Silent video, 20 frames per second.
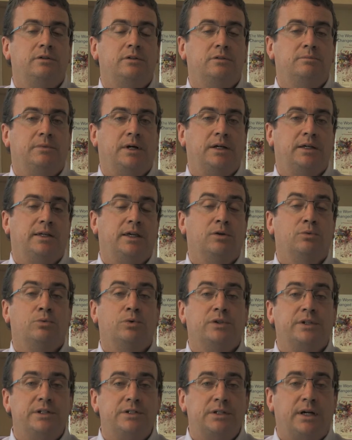you might get
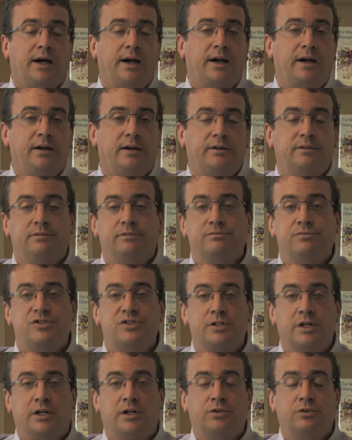really tired and
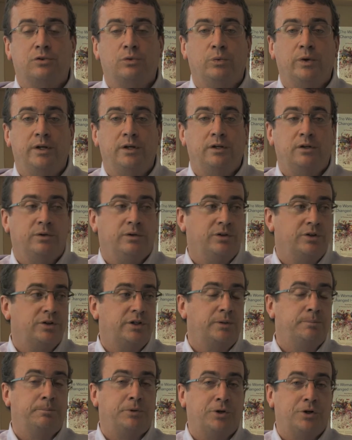stare out the window and
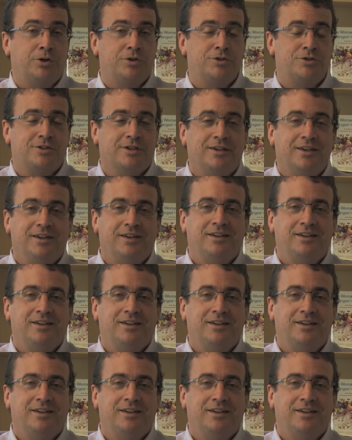look at birds